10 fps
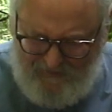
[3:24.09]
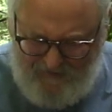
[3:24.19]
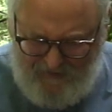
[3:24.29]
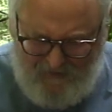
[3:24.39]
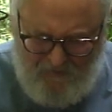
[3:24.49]

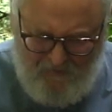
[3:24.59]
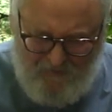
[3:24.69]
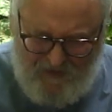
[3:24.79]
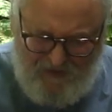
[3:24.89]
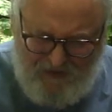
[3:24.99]
hello,
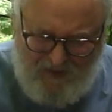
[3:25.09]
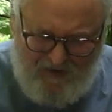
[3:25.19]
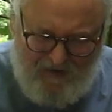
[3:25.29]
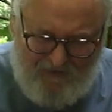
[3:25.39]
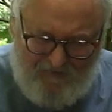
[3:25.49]
Mr.
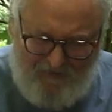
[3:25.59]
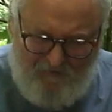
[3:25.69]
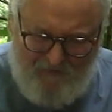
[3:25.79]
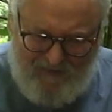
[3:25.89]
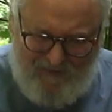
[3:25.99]
Hairy
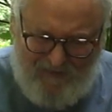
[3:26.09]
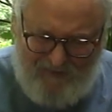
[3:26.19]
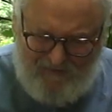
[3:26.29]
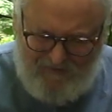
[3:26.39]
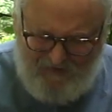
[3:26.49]

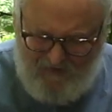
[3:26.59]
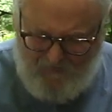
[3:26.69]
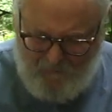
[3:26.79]
Man.